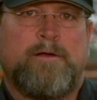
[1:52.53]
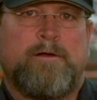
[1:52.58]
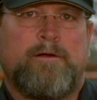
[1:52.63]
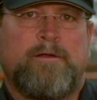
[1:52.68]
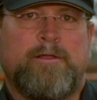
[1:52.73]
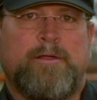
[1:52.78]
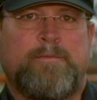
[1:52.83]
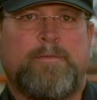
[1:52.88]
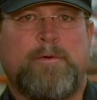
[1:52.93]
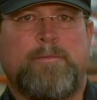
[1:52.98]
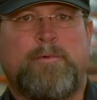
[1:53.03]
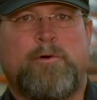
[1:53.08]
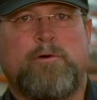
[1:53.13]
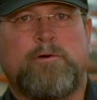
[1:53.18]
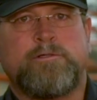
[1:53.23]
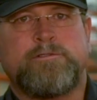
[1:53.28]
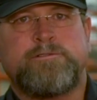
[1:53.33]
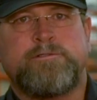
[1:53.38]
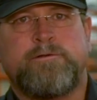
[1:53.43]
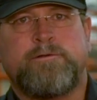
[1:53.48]
Are they
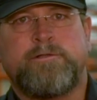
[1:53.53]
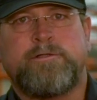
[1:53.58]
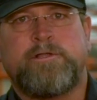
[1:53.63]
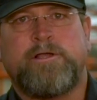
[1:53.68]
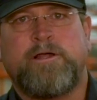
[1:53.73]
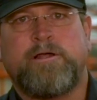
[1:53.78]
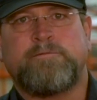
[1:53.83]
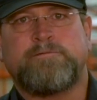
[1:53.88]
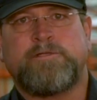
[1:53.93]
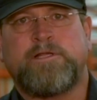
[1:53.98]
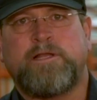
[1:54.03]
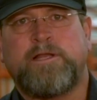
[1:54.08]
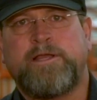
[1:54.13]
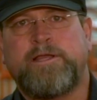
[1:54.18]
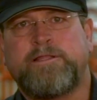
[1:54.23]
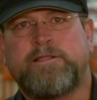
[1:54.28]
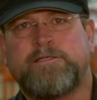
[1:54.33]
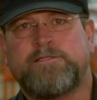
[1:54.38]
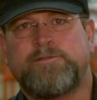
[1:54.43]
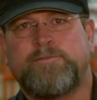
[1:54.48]
proportional in terms of
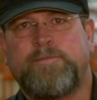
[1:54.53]
length of